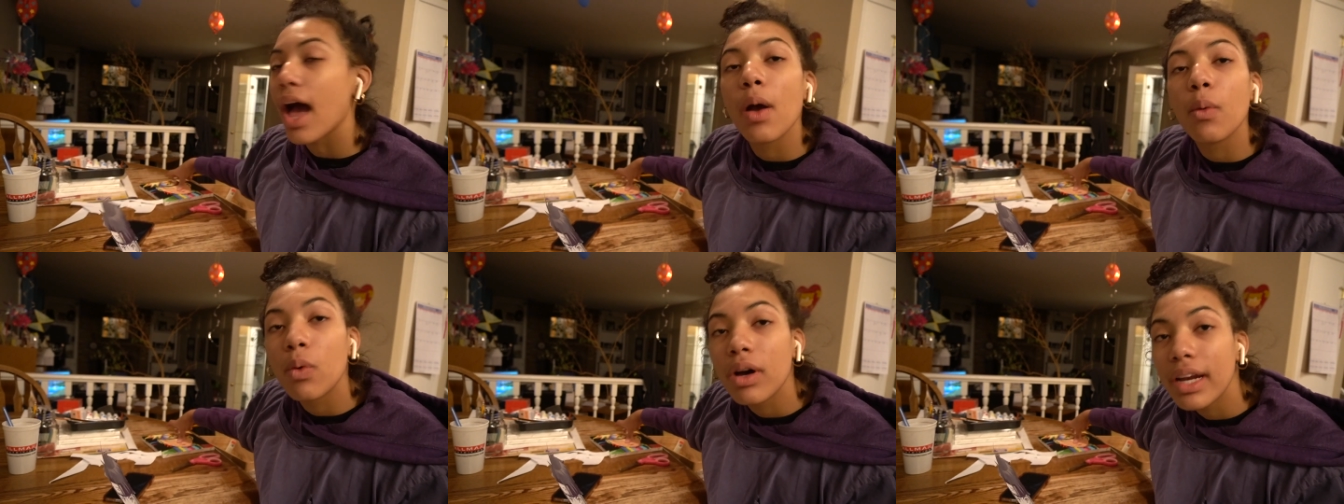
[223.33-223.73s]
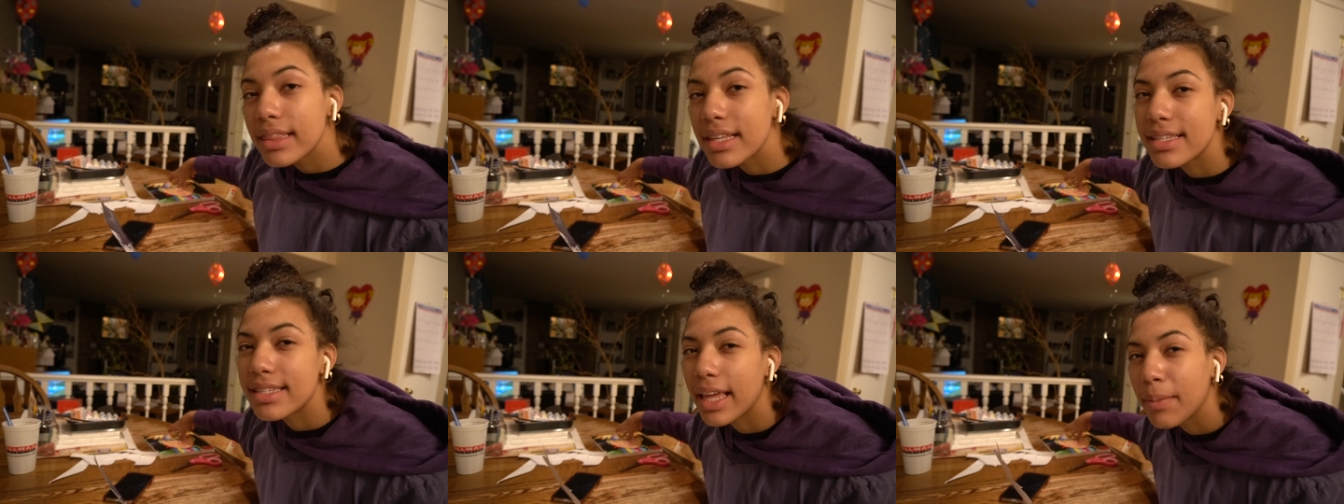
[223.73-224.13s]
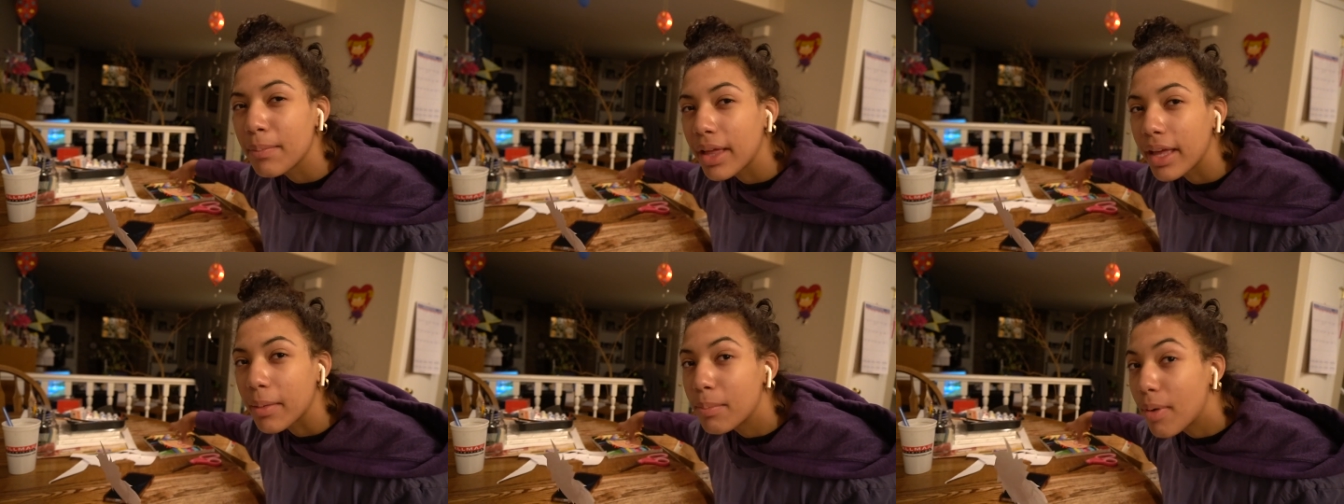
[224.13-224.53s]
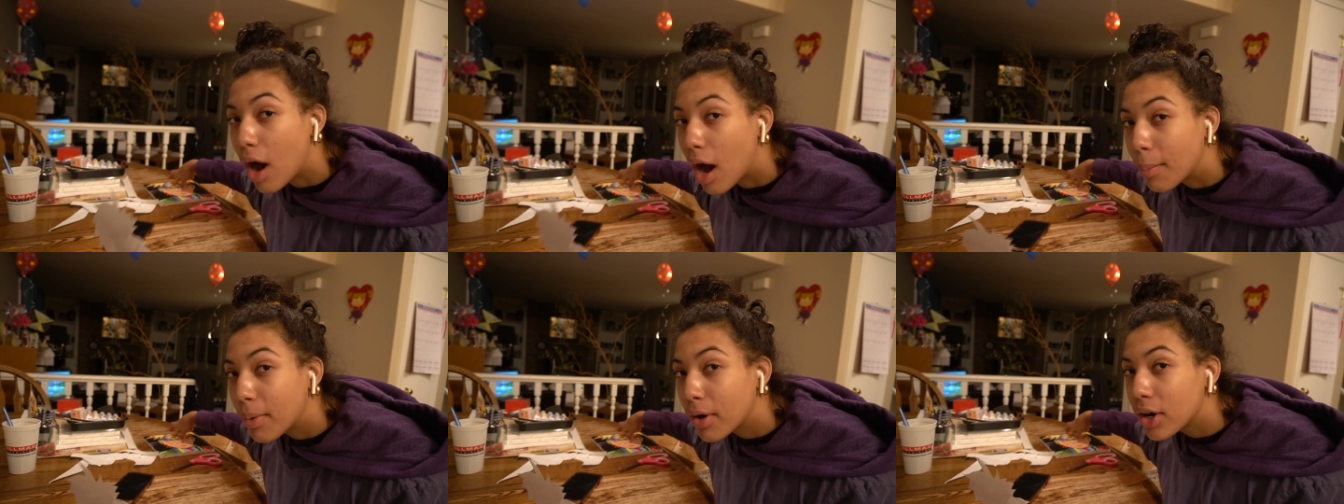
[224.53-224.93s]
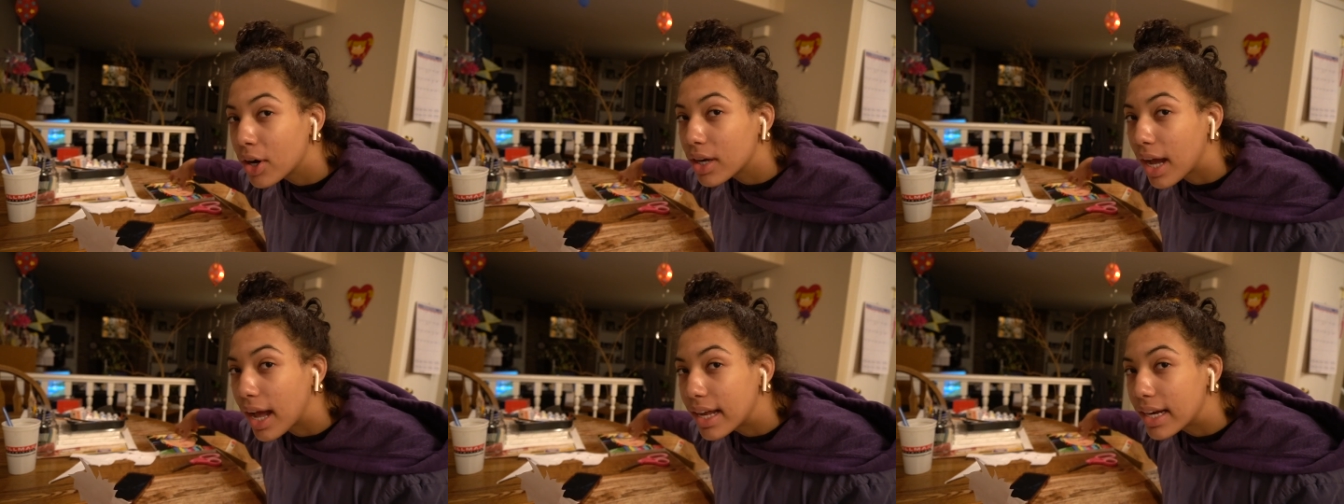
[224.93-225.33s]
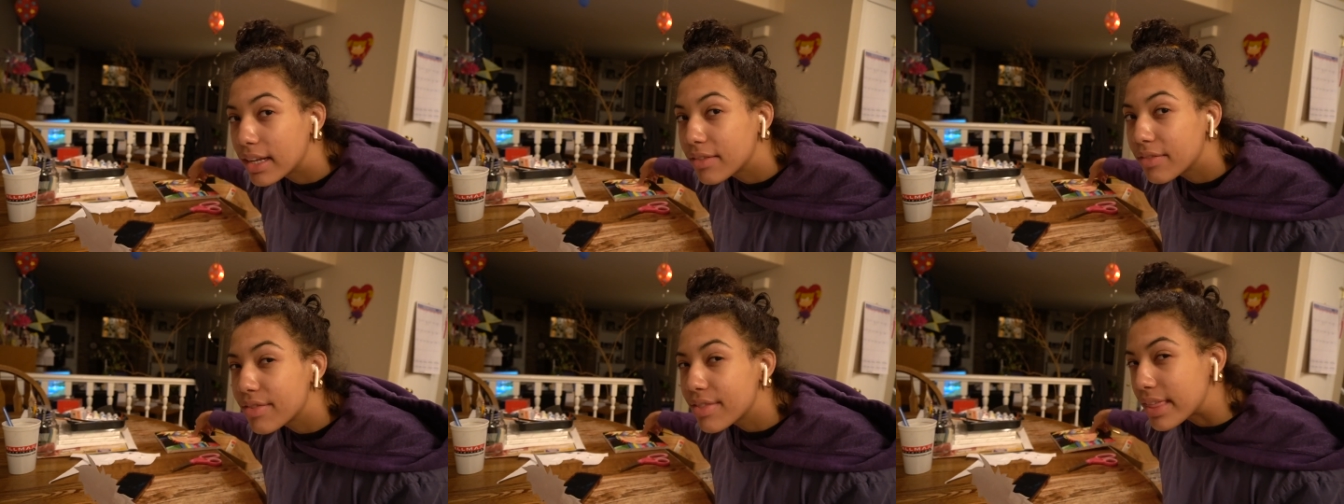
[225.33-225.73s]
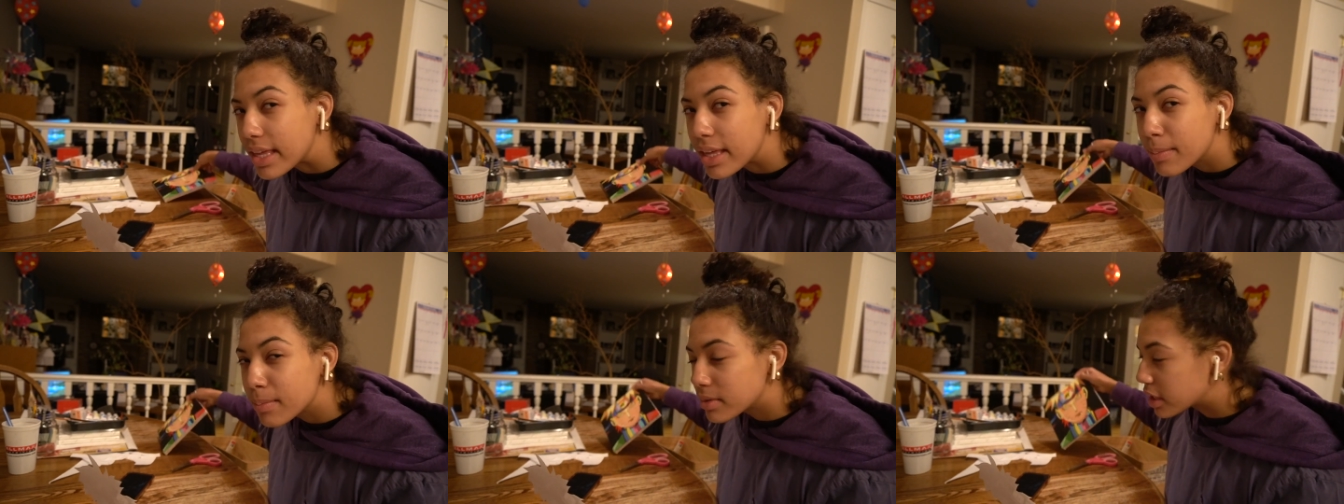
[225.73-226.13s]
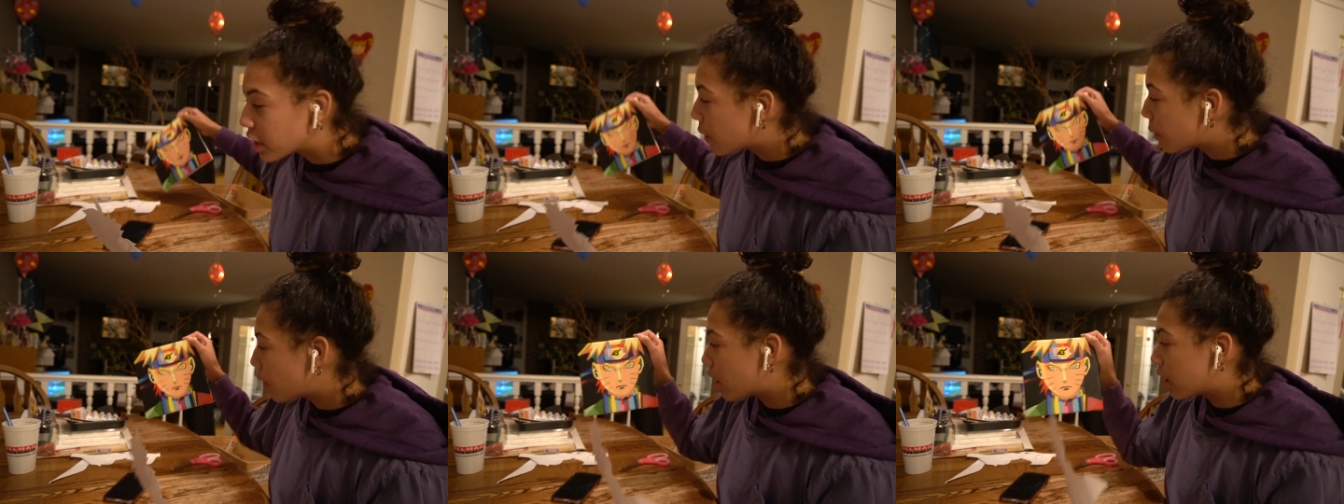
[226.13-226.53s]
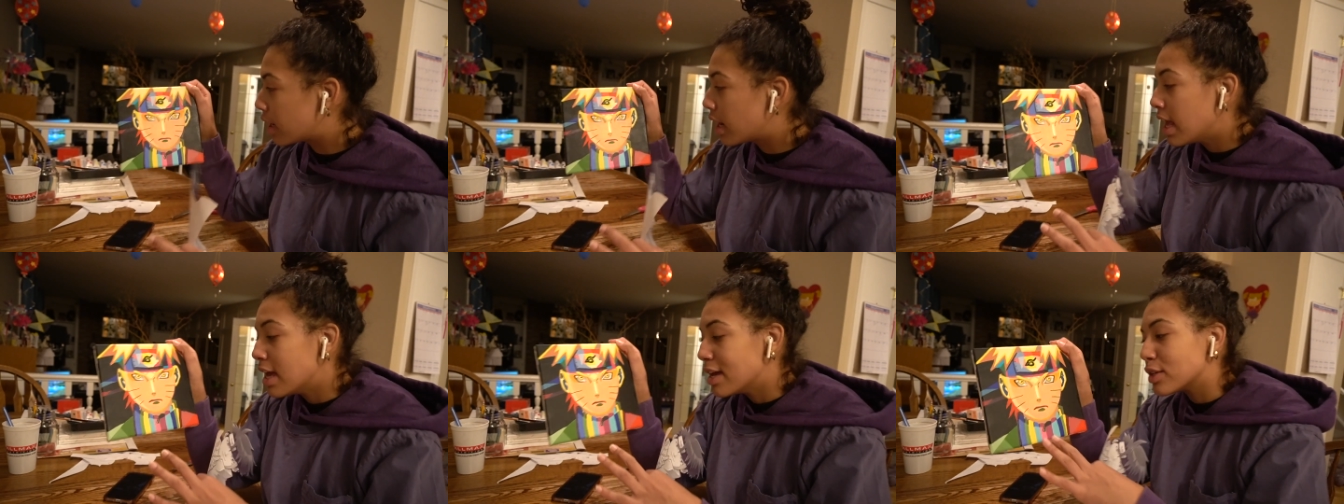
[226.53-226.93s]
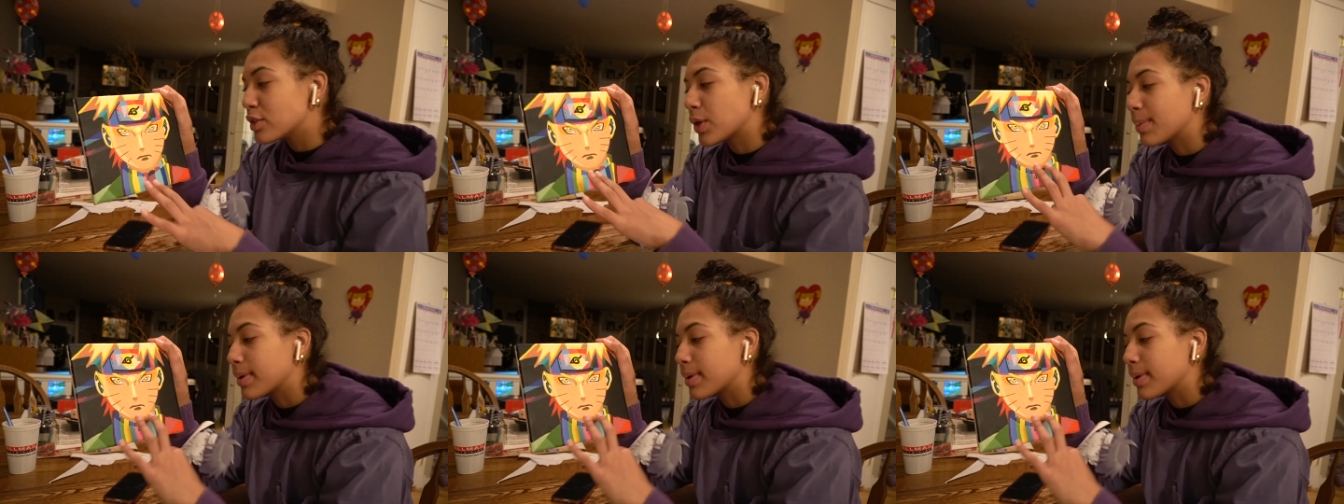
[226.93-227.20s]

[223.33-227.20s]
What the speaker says: I want the same like pop art kind of theme to go on, so I'm